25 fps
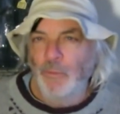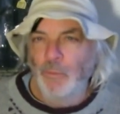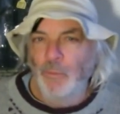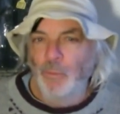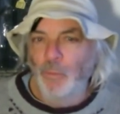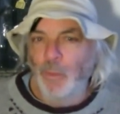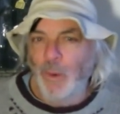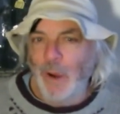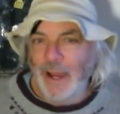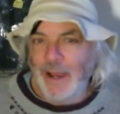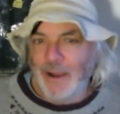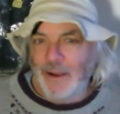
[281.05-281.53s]

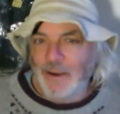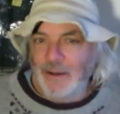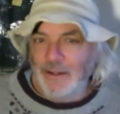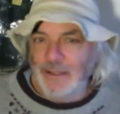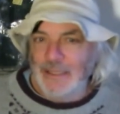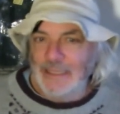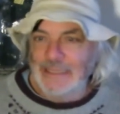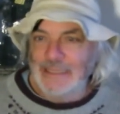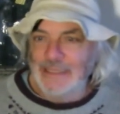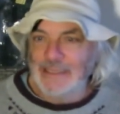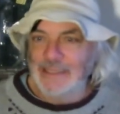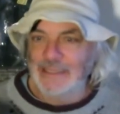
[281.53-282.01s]
Where
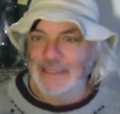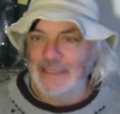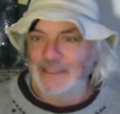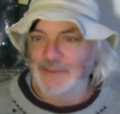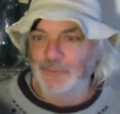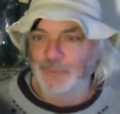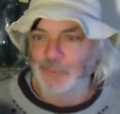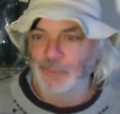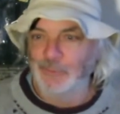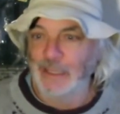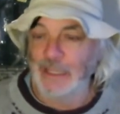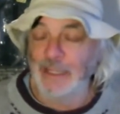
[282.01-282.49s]
is
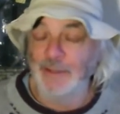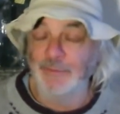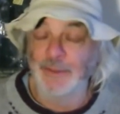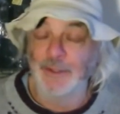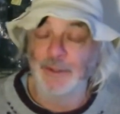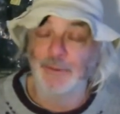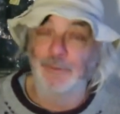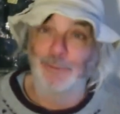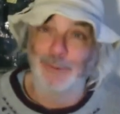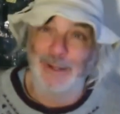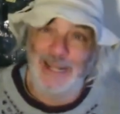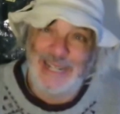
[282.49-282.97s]
it
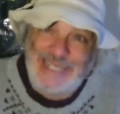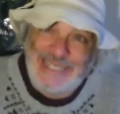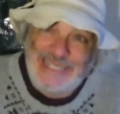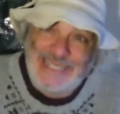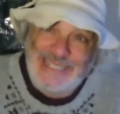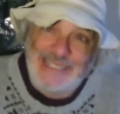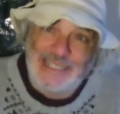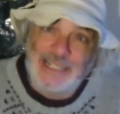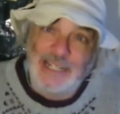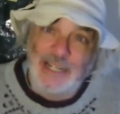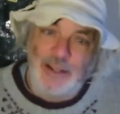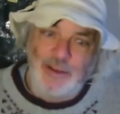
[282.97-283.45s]
even
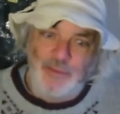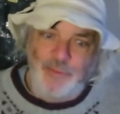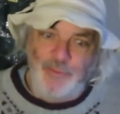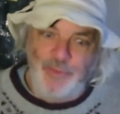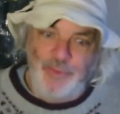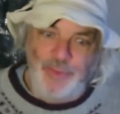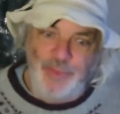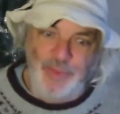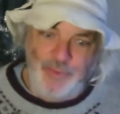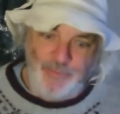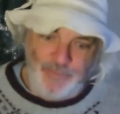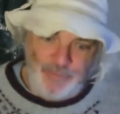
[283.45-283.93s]

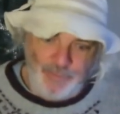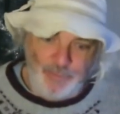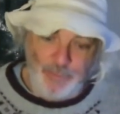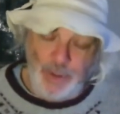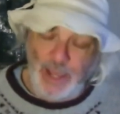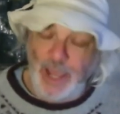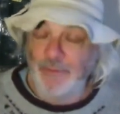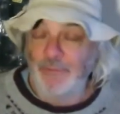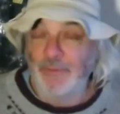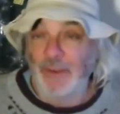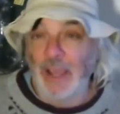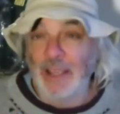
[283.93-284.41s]
written
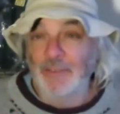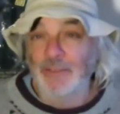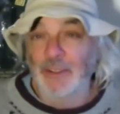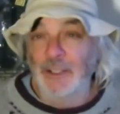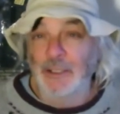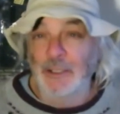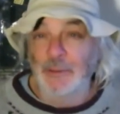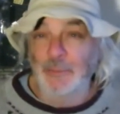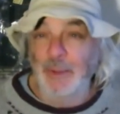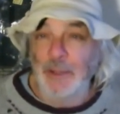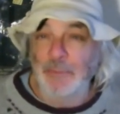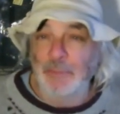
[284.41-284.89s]
by
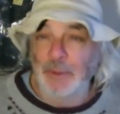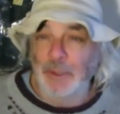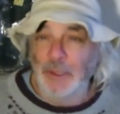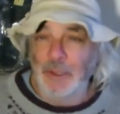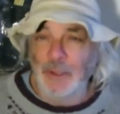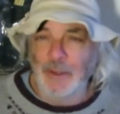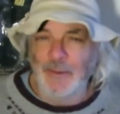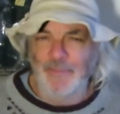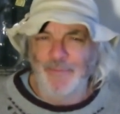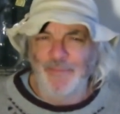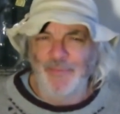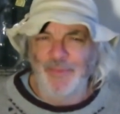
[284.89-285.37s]
500
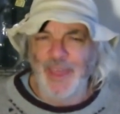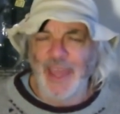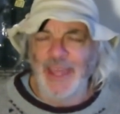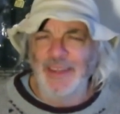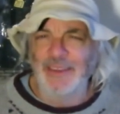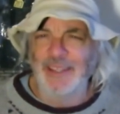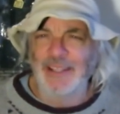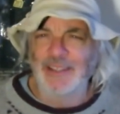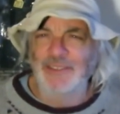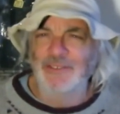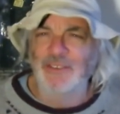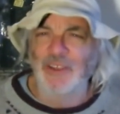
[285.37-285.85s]
people
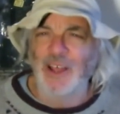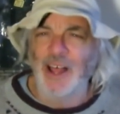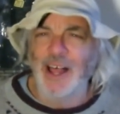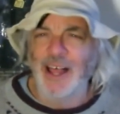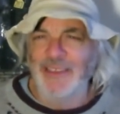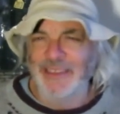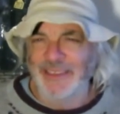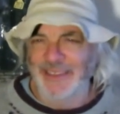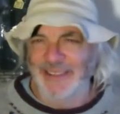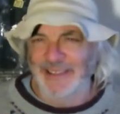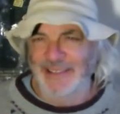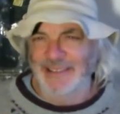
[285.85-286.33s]
that they
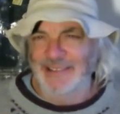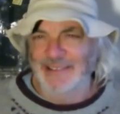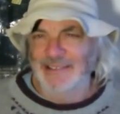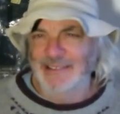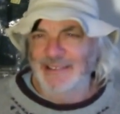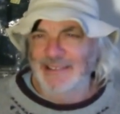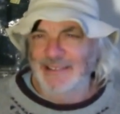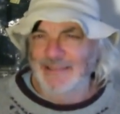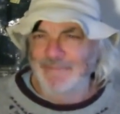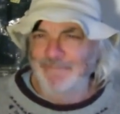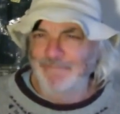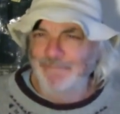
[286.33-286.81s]
saw
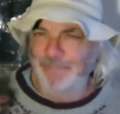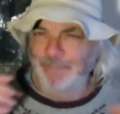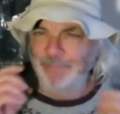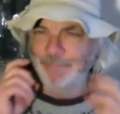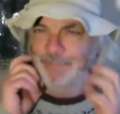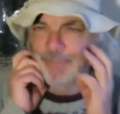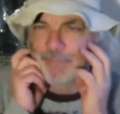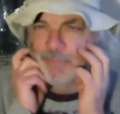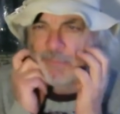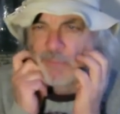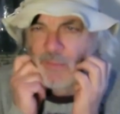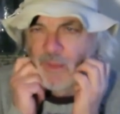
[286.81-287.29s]
this?
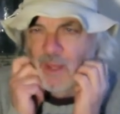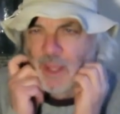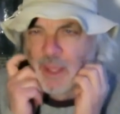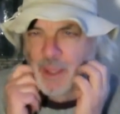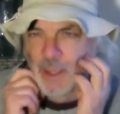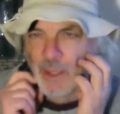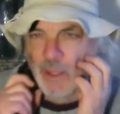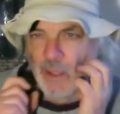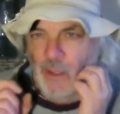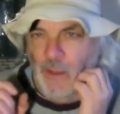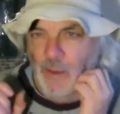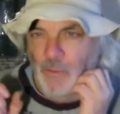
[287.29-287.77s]

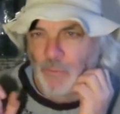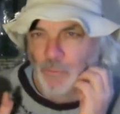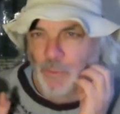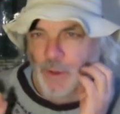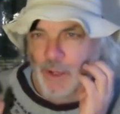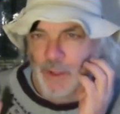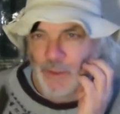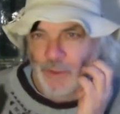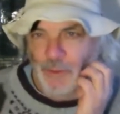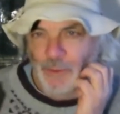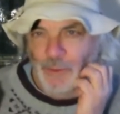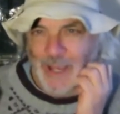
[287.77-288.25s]

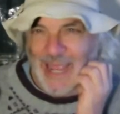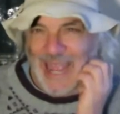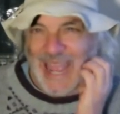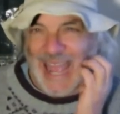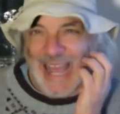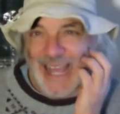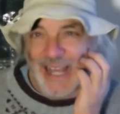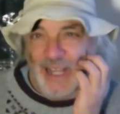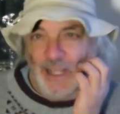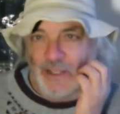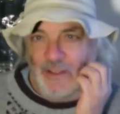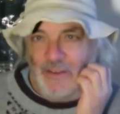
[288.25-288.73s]
What you
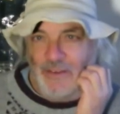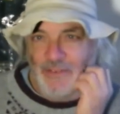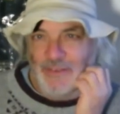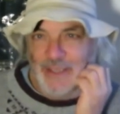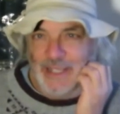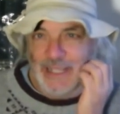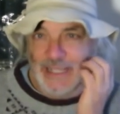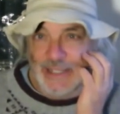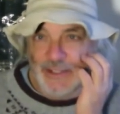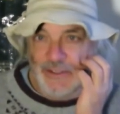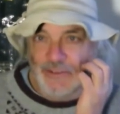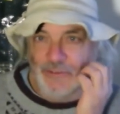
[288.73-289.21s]
have
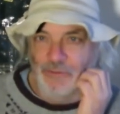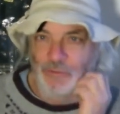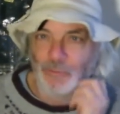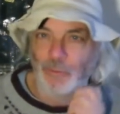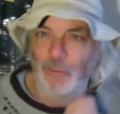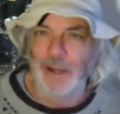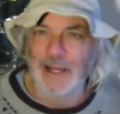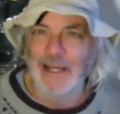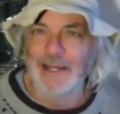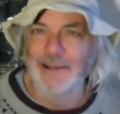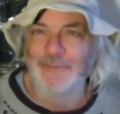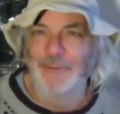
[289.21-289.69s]
is
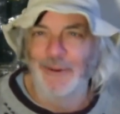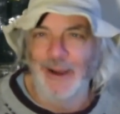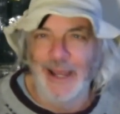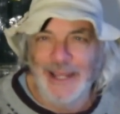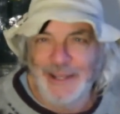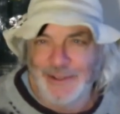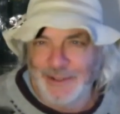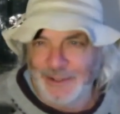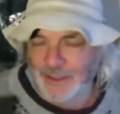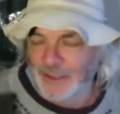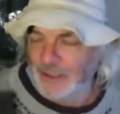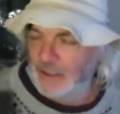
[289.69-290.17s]
1
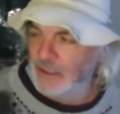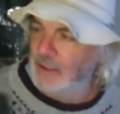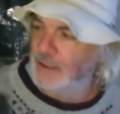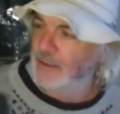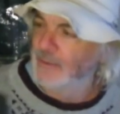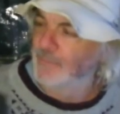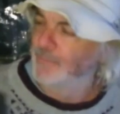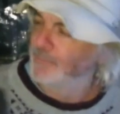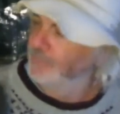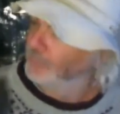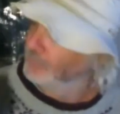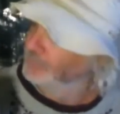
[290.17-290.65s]

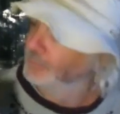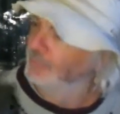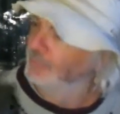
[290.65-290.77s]
writer.